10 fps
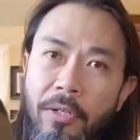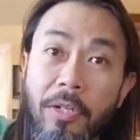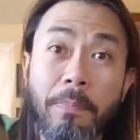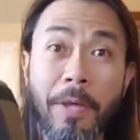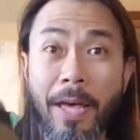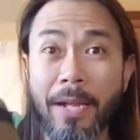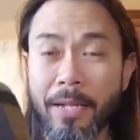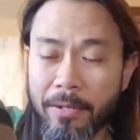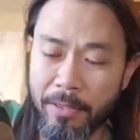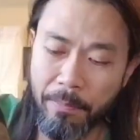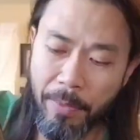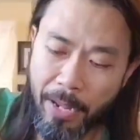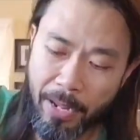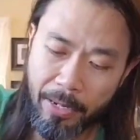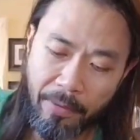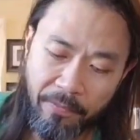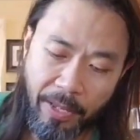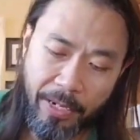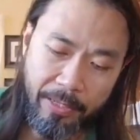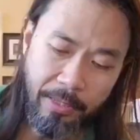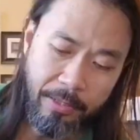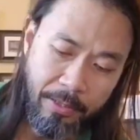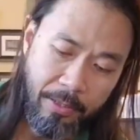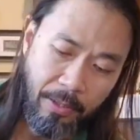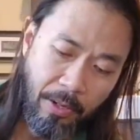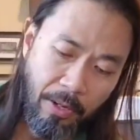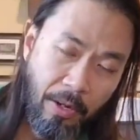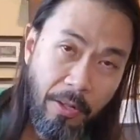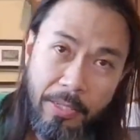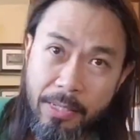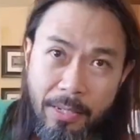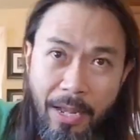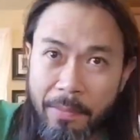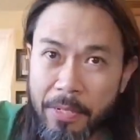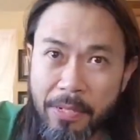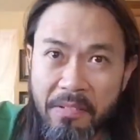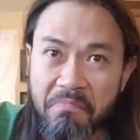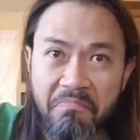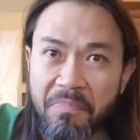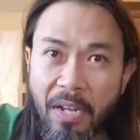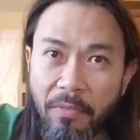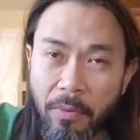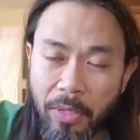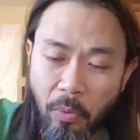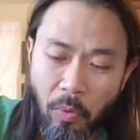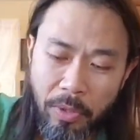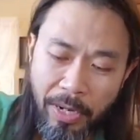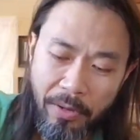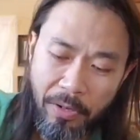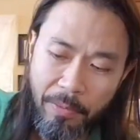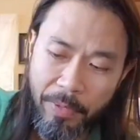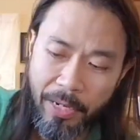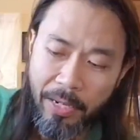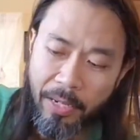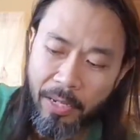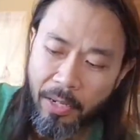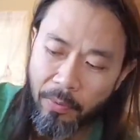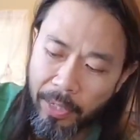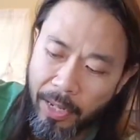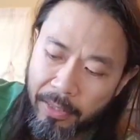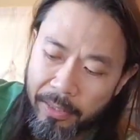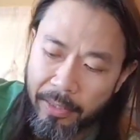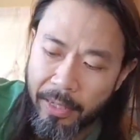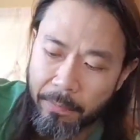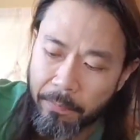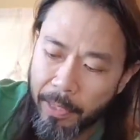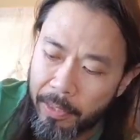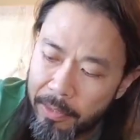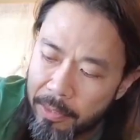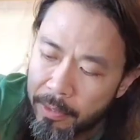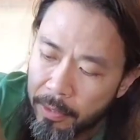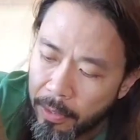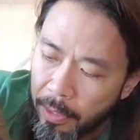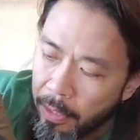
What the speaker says: good padding on the back. I've liked it all this time. It's never really worn down on me. We got a little hip belt